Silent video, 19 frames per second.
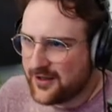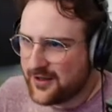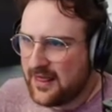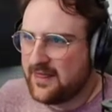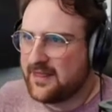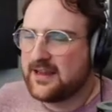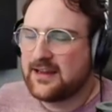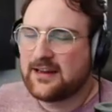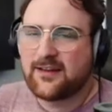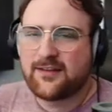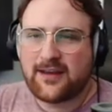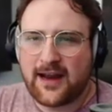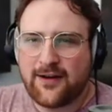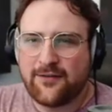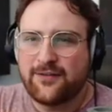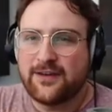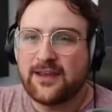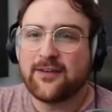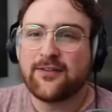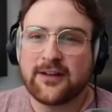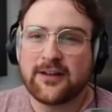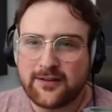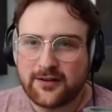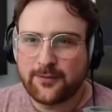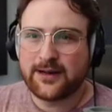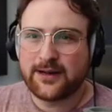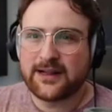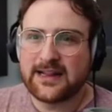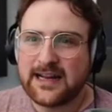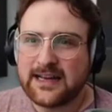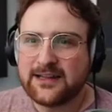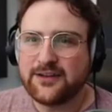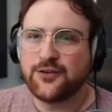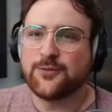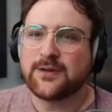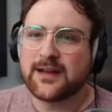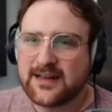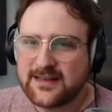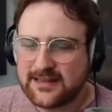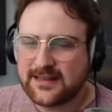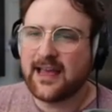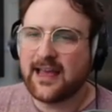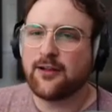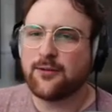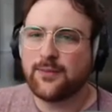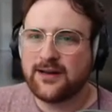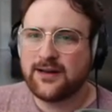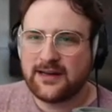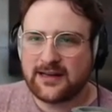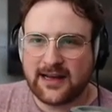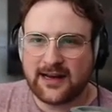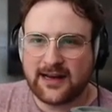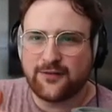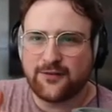things kind of give it a little bit of that humanizing element and kind